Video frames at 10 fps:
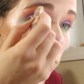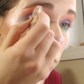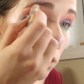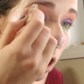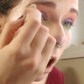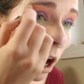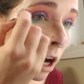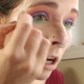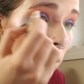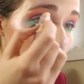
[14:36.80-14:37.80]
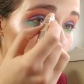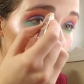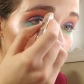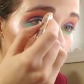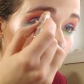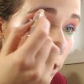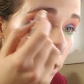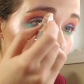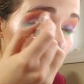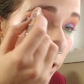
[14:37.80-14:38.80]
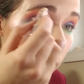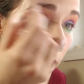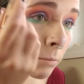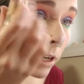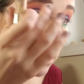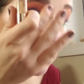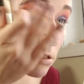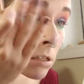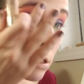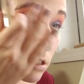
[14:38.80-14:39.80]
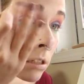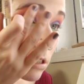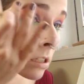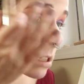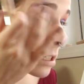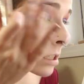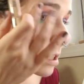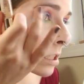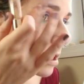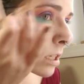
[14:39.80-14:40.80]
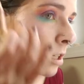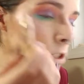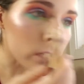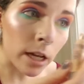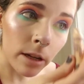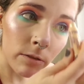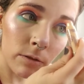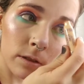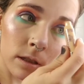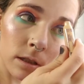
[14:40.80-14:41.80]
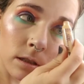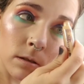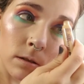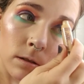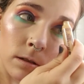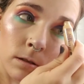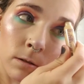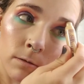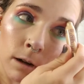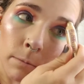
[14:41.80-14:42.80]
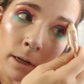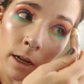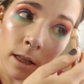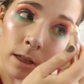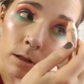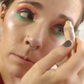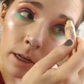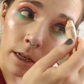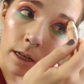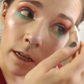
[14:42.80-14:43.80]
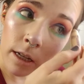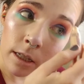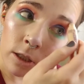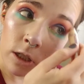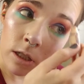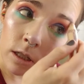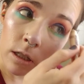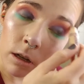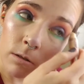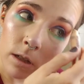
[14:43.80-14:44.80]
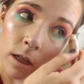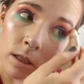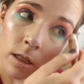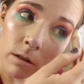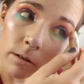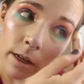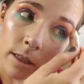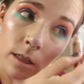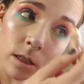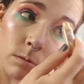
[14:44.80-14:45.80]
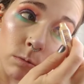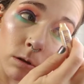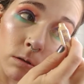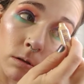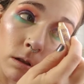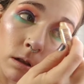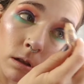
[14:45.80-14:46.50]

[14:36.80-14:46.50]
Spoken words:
draw right underneath my eyebrows and just kind of rub it in a little bit, and it just goes on so nice and smooth.